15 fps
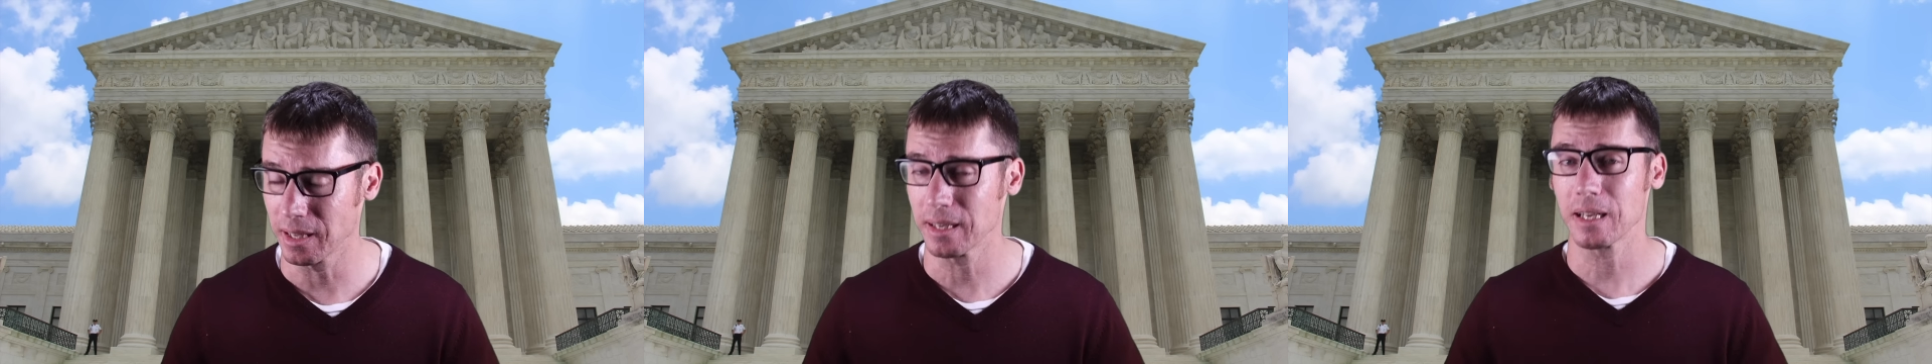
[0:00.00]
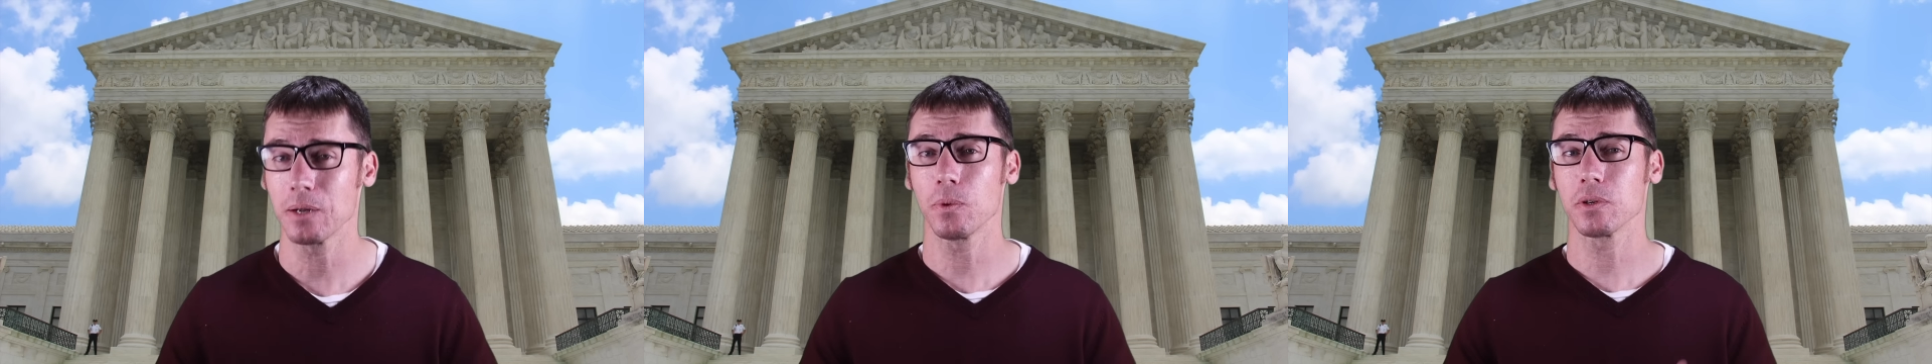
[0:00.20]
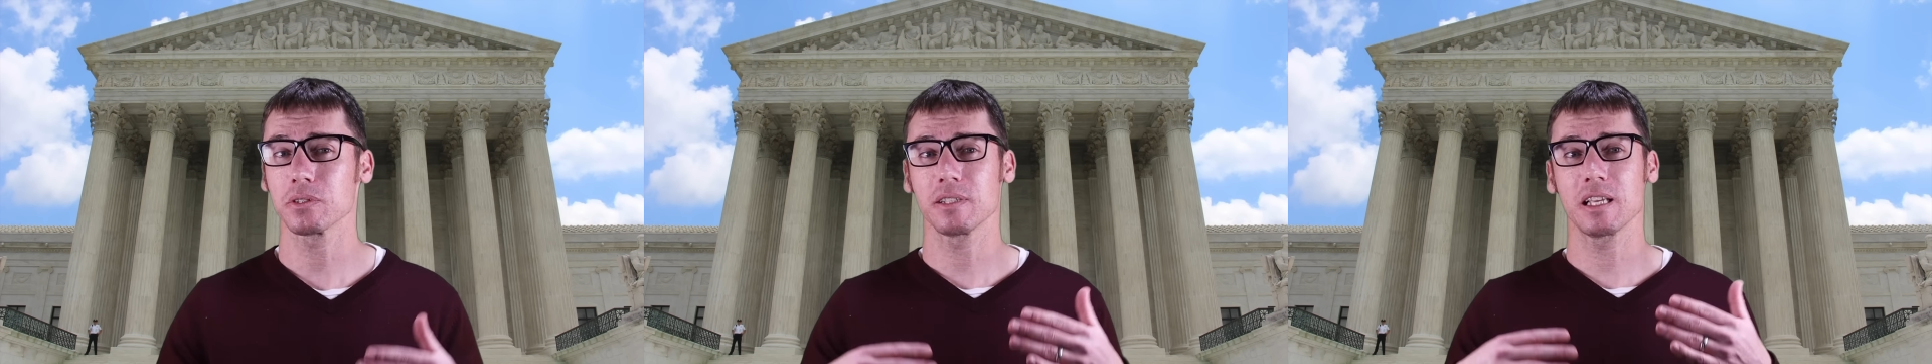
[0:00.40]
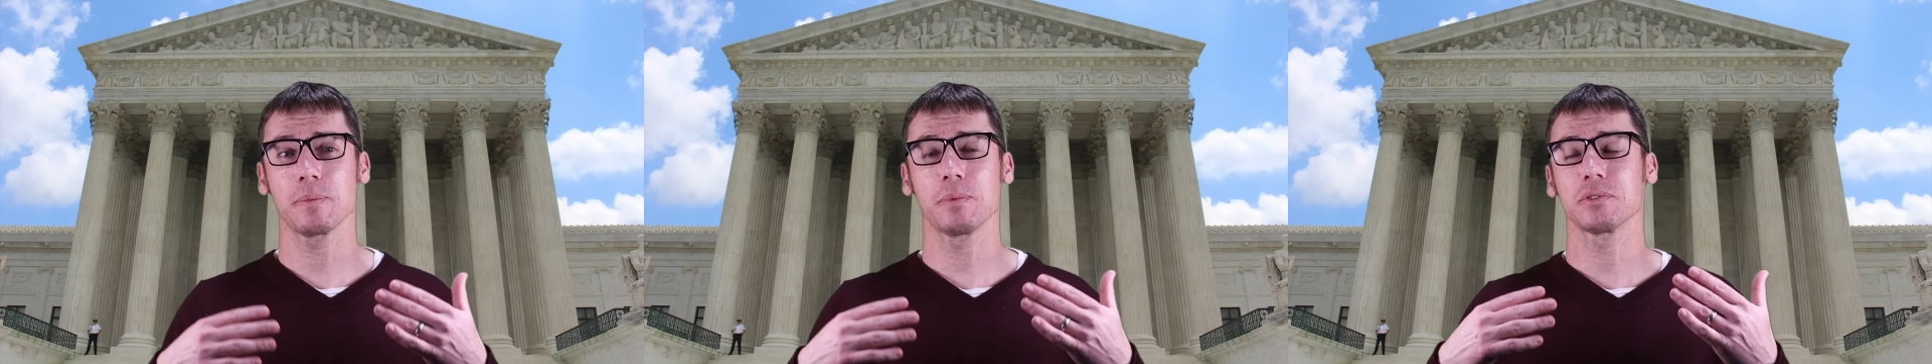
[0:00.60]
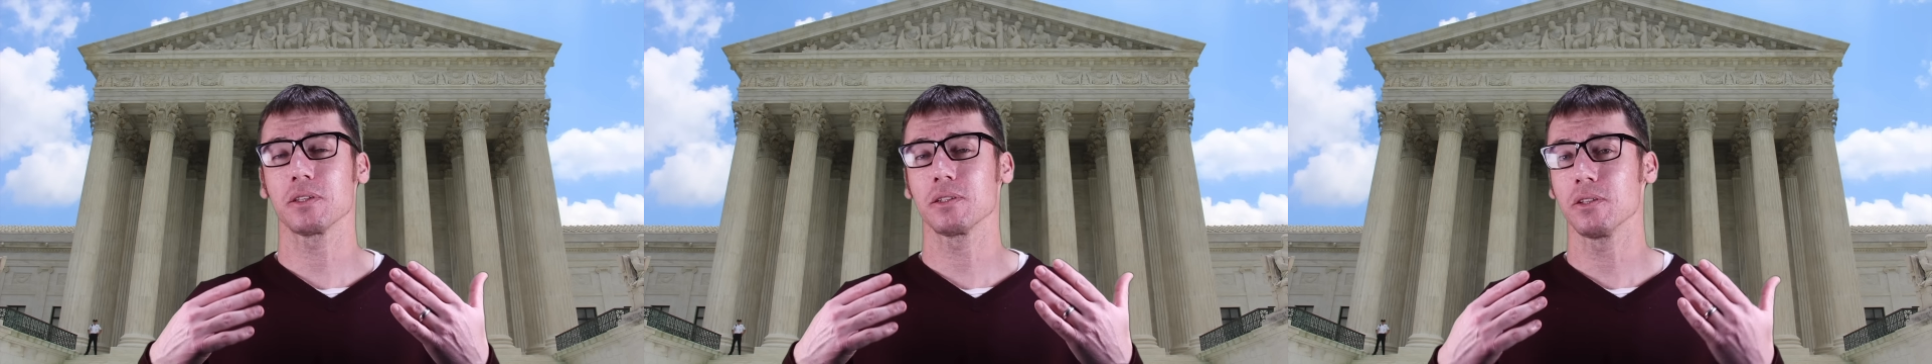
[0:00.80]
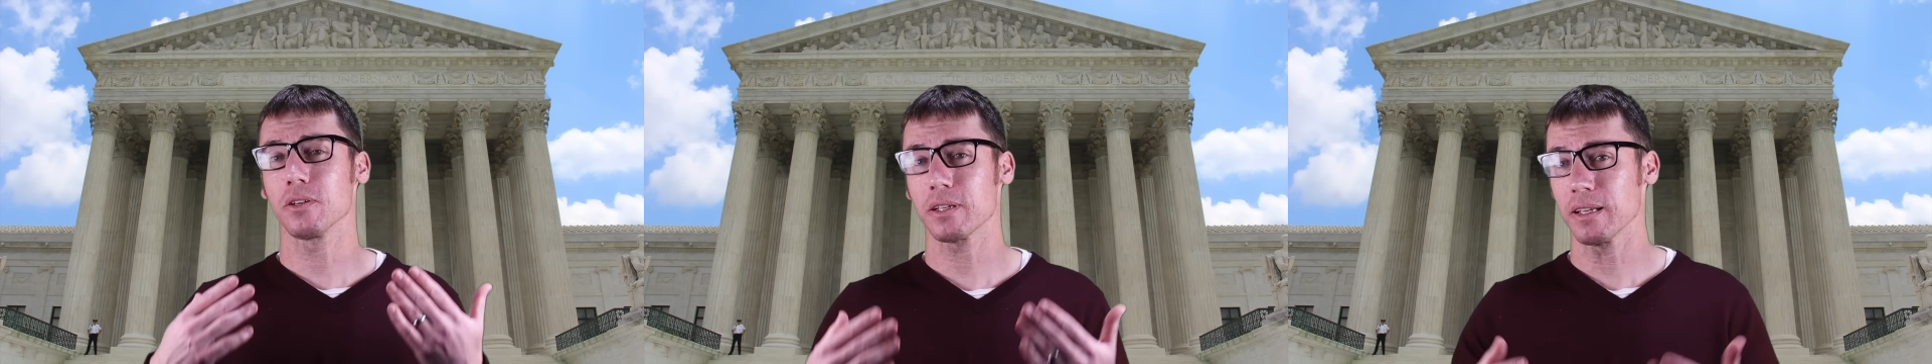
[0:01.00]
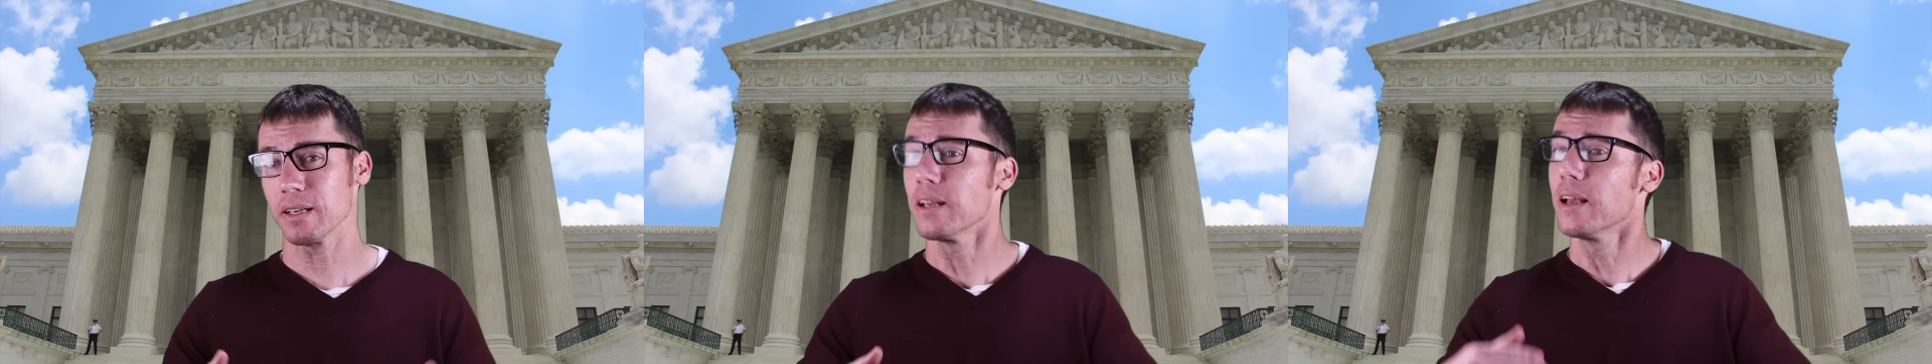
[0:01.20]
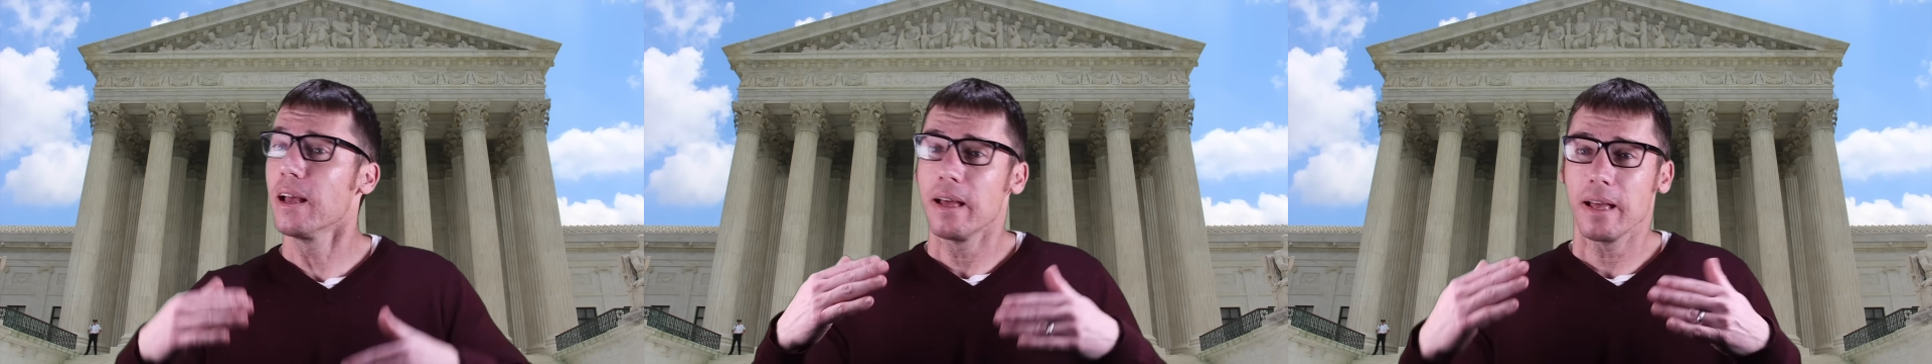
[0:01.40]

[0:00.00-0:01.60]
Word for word: and I wasn't able to look at